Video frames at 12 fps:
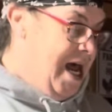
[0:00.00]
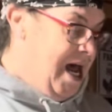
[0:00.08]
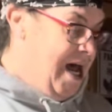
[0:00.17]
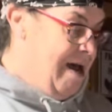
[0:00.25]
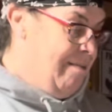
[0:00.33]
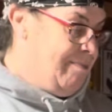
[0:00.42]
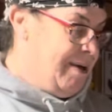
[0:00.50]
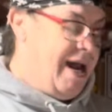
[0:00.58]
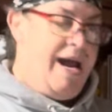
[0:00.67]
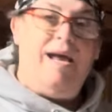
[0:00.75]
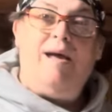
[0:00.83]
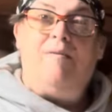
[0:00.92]
um, but
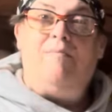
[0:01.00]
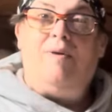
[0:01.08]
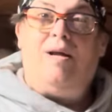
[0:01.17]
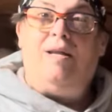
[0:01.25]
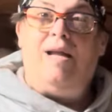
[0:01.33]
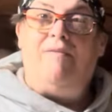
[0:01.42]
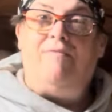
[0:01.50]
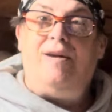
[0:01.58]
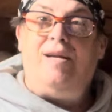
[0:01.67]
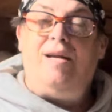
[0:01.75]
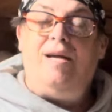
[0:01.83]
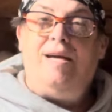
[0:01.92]
I am
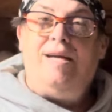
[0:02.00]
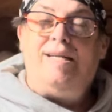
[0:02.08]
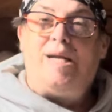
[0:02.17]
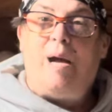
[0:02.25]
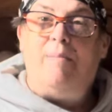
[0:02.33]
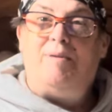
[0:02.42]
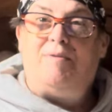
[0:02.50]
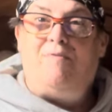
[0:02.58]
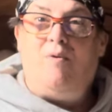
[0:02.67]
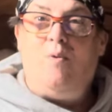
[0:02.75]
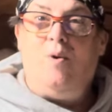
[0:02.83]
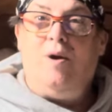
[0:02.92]
11 times
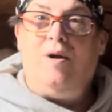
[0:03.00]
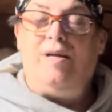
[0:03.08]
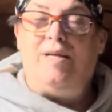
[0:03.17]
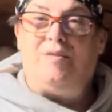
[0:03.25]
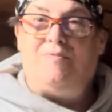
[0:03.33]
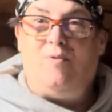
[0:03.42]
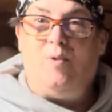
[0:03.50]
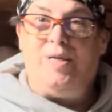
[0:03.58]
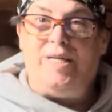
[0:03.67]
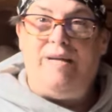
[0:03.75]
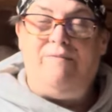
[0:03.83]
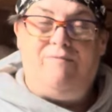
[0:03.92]
4 is
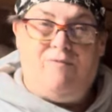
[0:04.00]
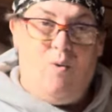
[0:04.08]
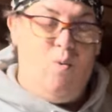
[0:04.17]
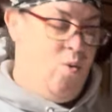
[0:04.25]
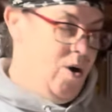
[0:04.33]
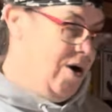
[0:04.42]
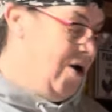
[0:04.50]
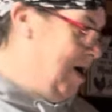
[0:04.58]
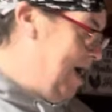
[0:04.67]
44.